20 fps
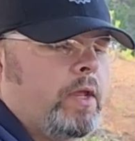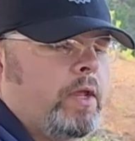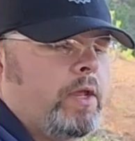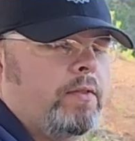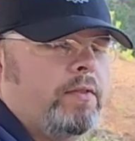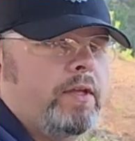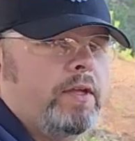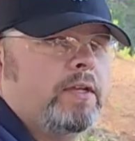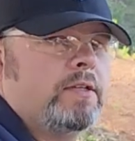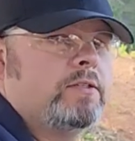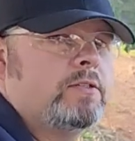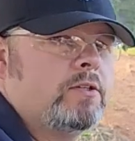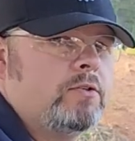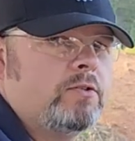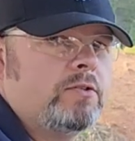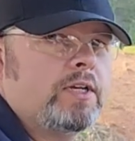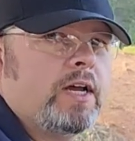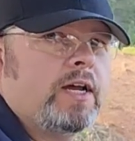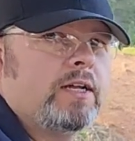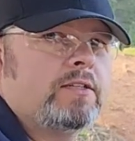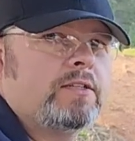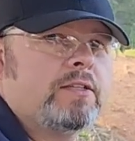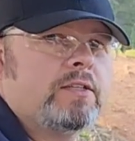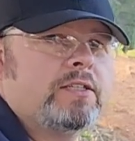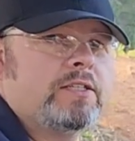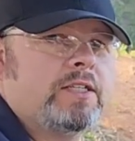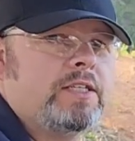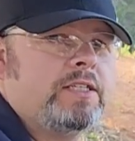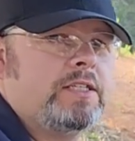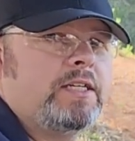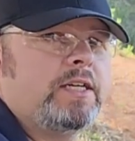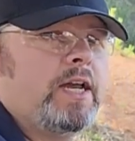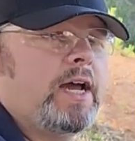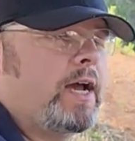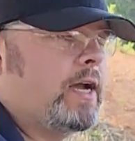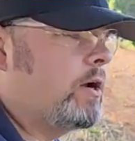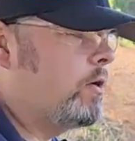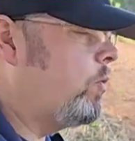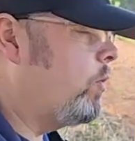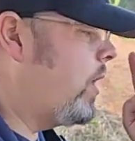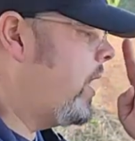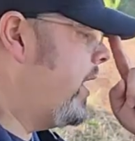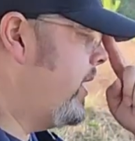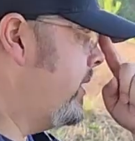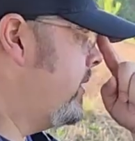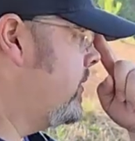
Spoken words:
and then 2 shots of the CCI quiet.